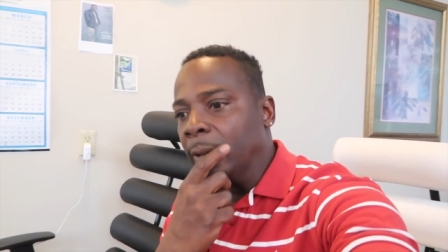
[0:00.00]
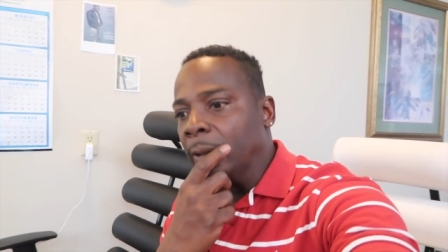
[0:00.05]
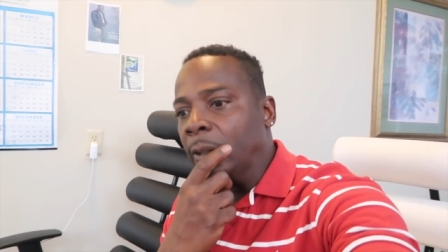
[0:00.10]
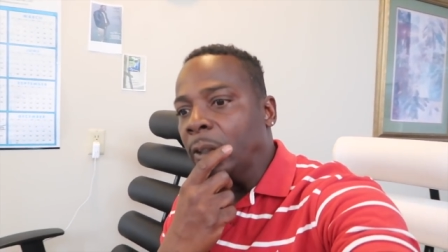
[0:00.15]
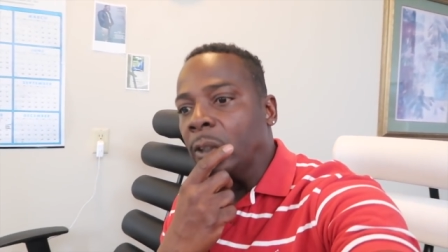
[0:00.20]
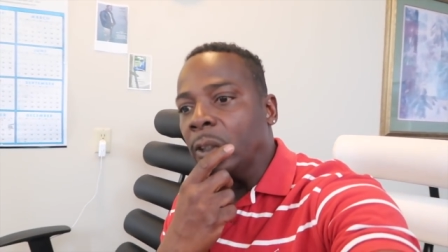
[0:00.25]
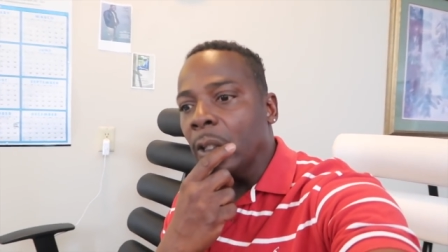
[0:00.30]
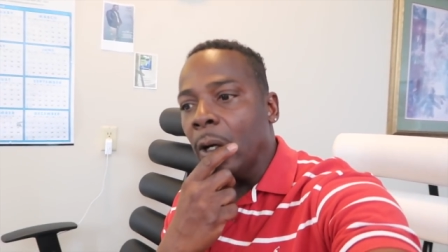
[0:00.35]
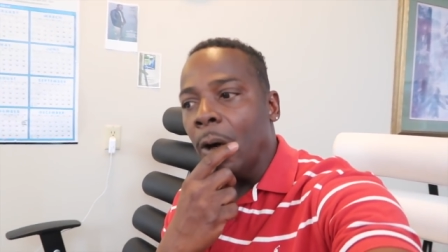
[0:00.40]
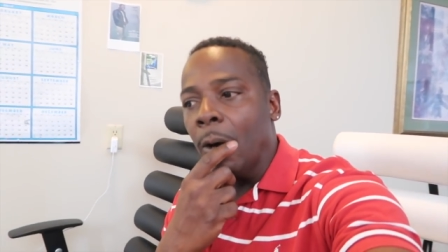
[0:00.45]

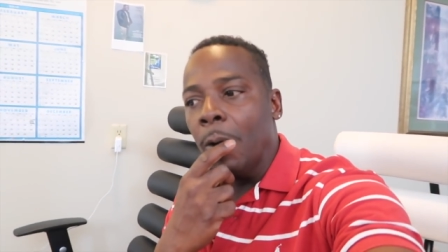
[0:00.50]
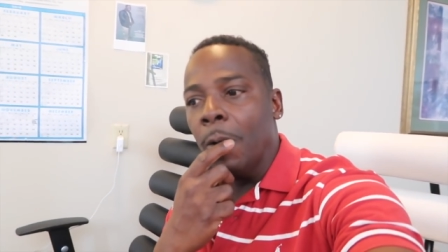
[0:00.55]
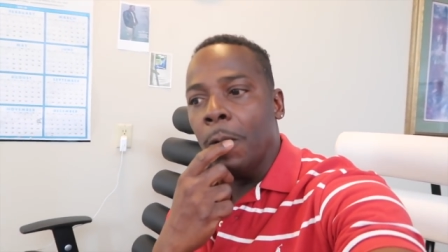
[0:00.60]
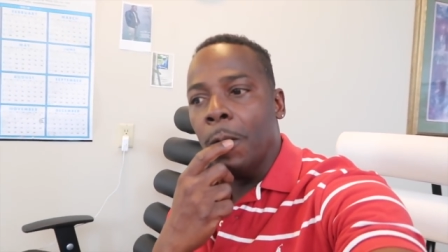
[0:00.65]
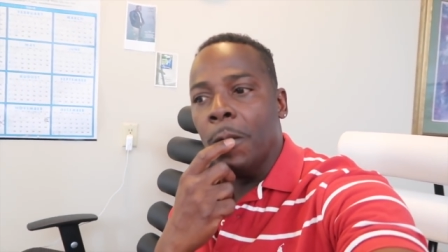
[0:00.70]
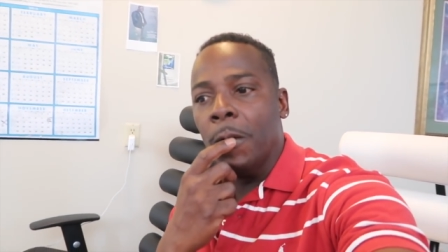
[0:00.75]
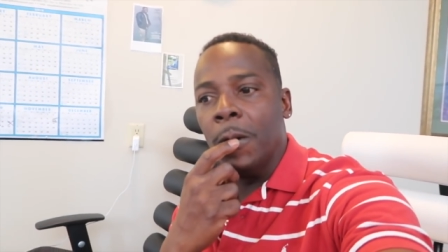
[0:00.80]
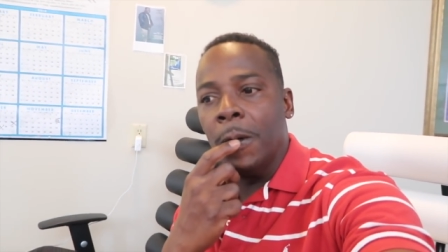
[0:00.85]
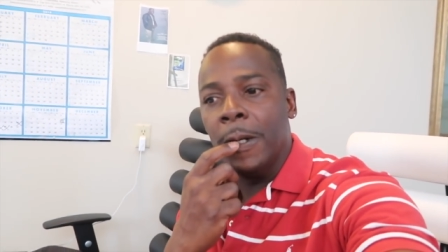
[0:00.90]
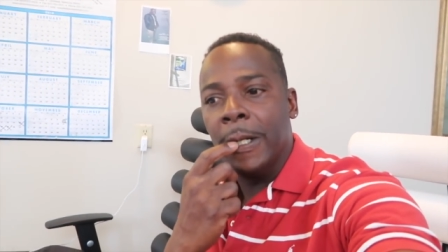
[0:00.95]

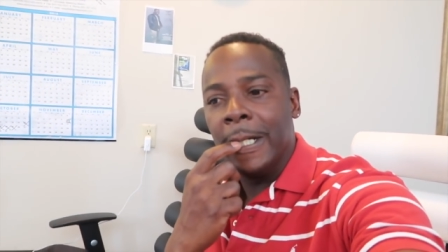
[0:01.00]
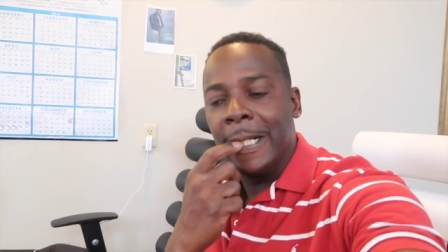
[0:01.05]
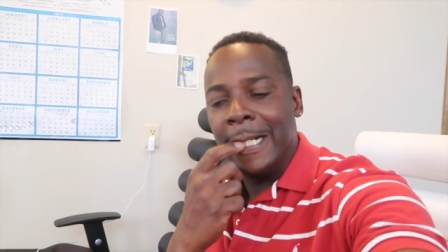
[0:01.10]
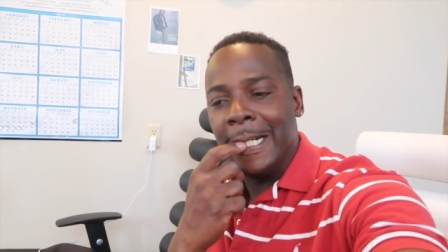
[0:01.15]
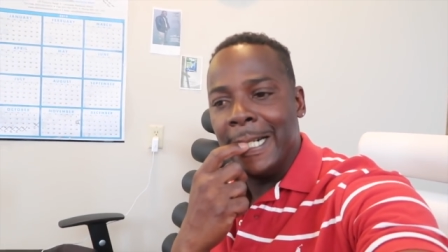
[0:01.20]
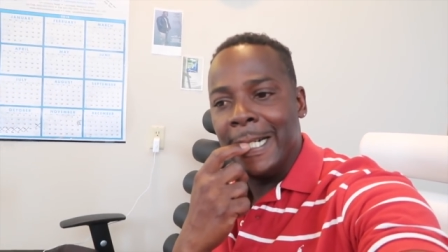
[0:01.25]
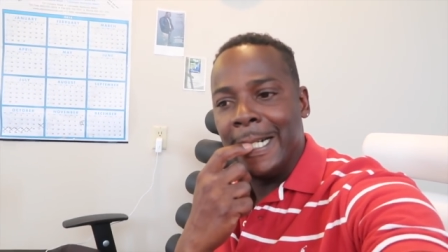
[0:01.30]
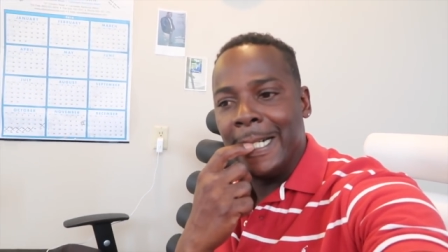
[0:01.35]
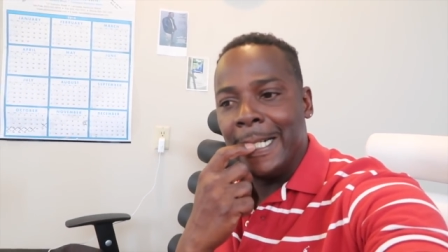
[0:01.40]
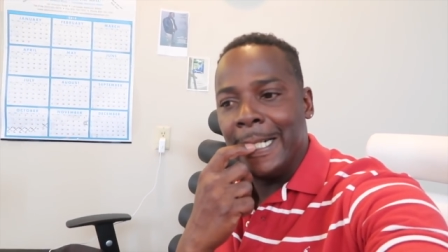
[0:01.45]
So,
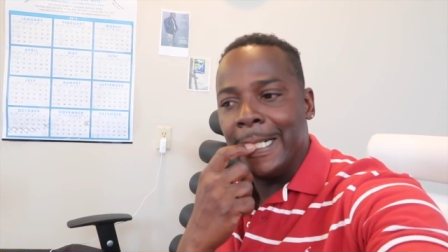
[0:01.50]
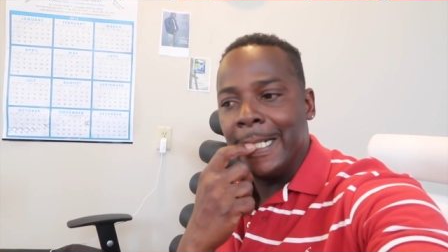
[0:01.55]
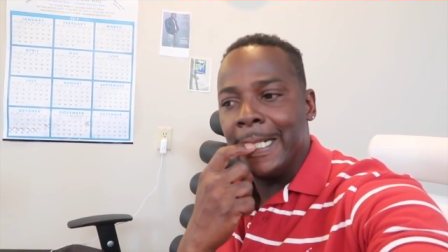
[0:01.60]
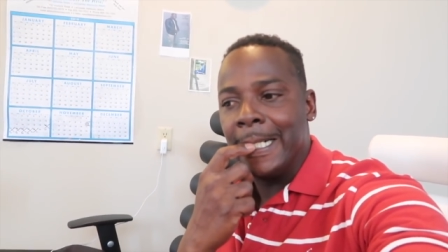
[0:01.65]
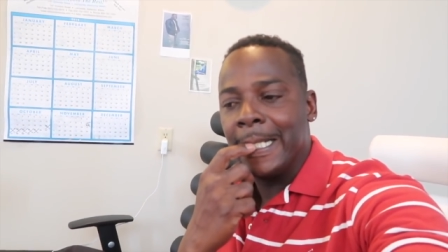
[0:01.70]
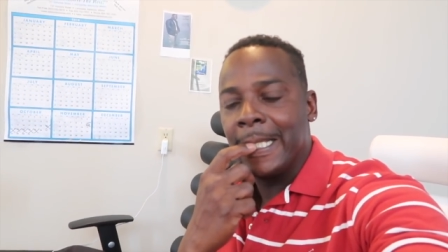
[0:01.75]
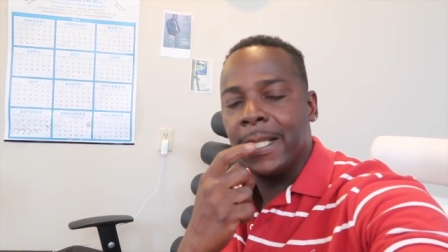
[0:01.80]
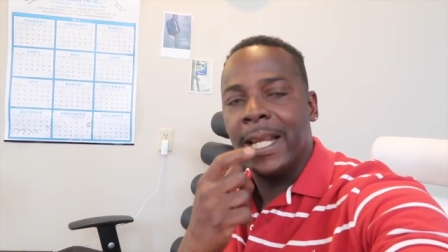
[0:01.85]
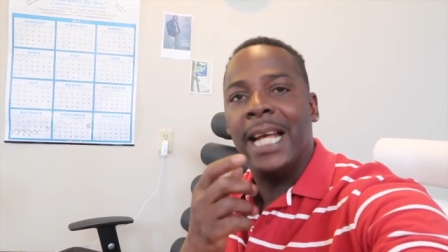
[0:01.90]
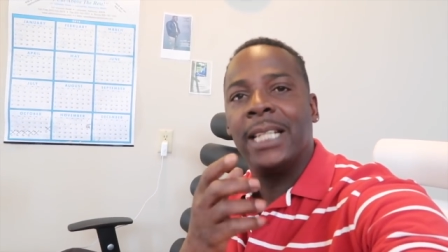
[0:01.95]

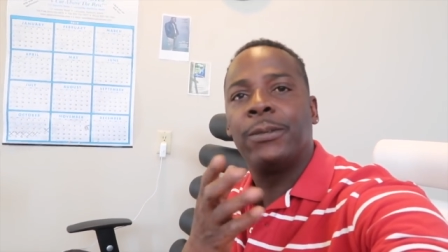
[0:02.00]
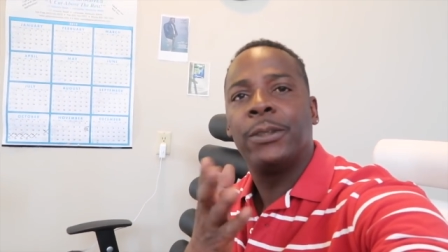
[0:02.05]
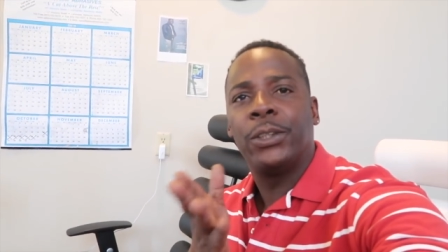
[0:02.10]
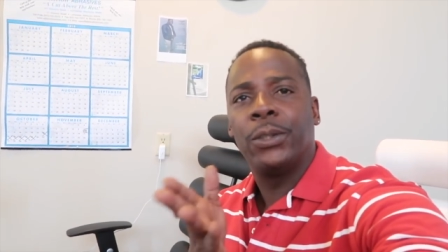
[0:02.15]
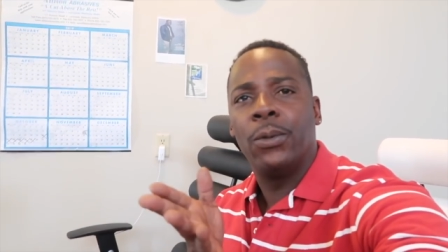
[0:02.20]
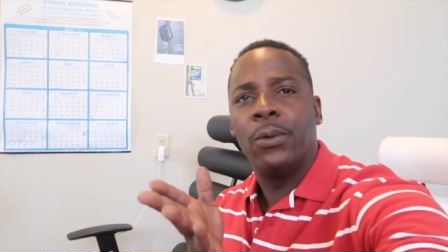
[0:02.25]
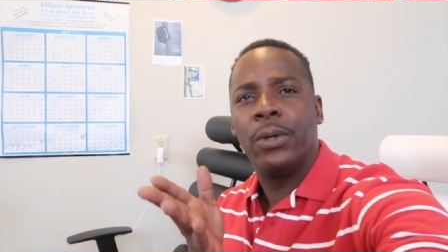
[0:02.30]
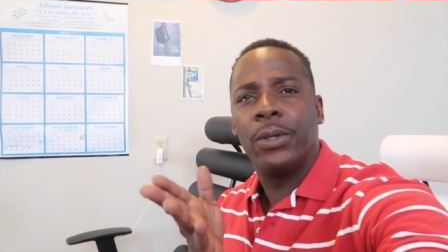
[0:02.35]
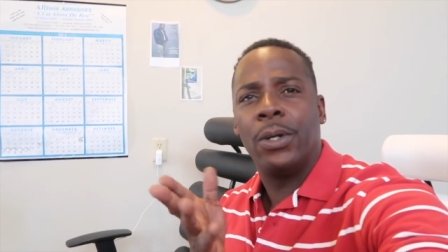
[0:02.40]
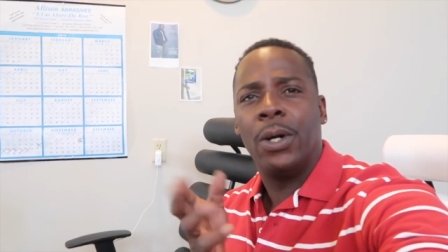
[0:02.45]
uh, so that's
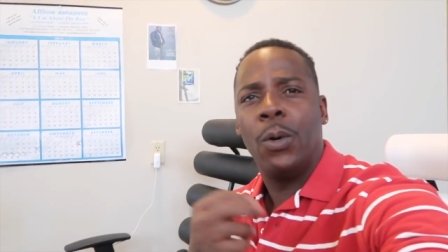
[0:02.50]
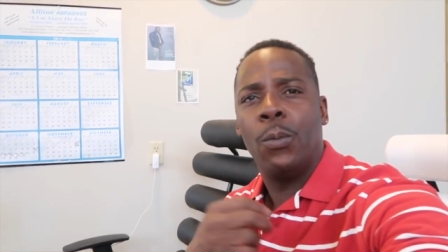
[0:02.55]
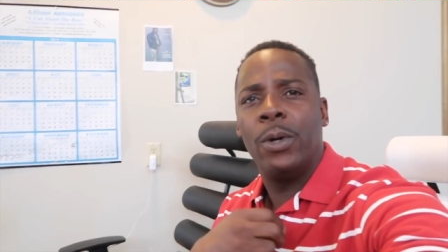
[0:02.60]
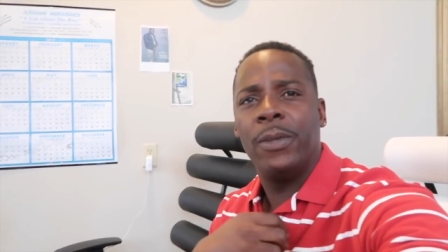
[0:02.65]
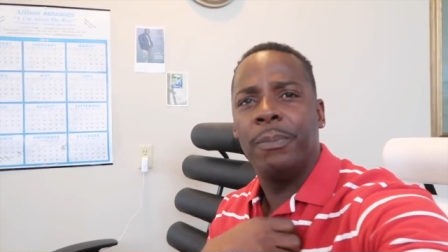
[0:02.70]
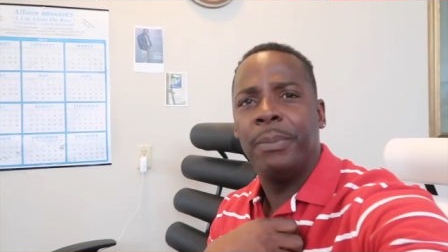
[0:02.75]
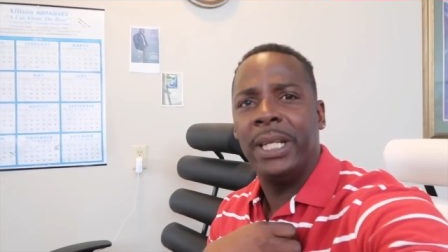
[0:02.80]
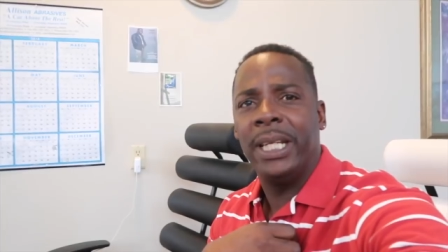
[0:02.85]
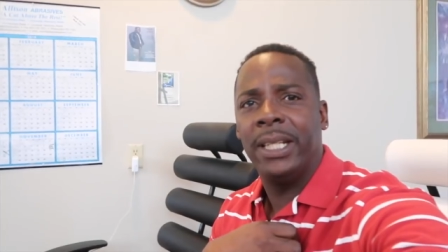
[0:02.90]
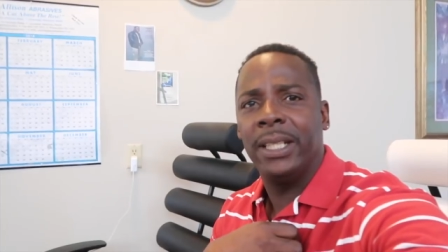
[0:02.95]
what's going on
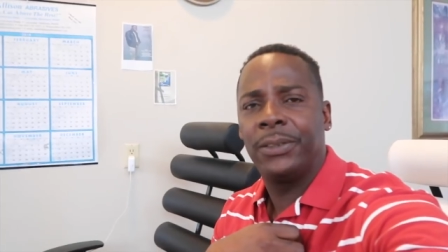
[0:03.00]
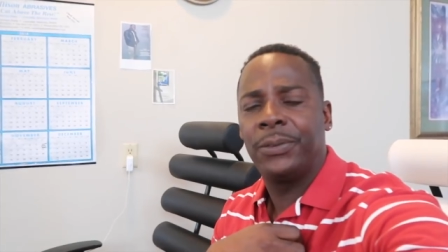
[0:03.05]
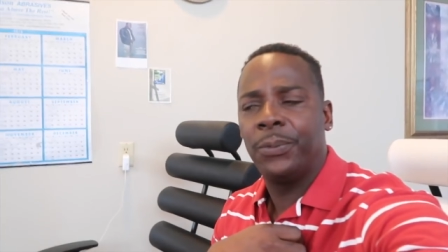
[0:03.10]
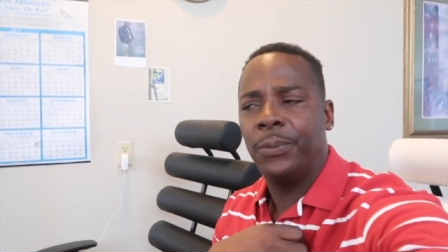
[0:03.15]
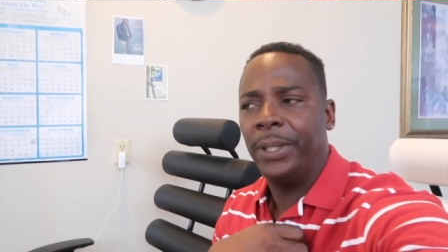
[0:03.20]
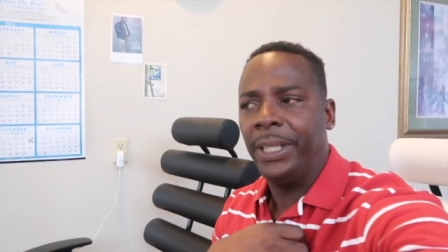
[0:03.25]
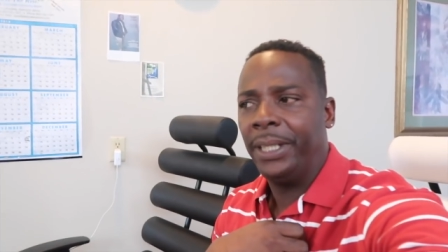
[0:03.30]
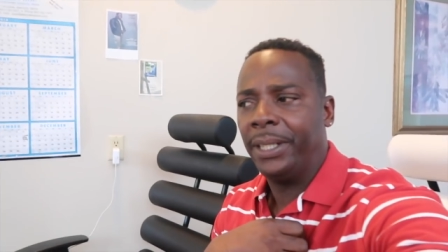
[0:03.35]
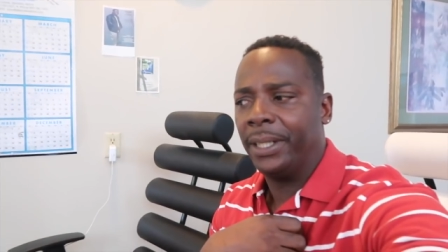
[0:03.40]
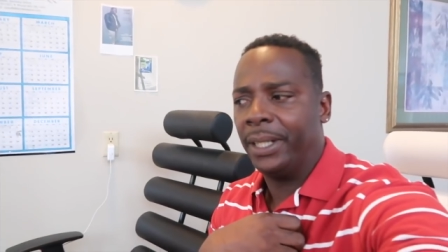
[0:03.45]
with me this
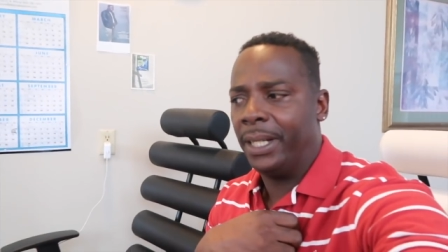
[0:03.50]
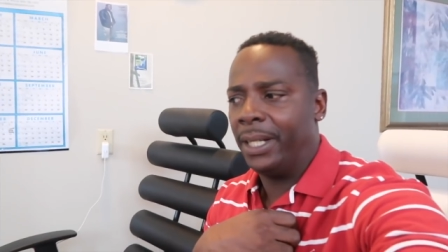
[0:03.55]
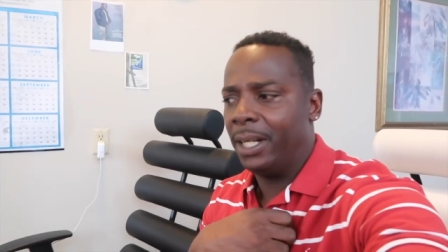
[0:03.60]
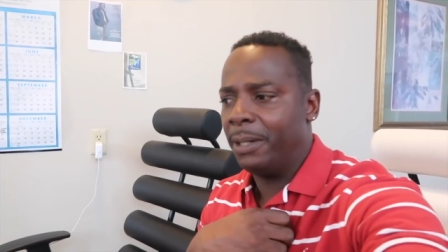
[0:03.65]
week.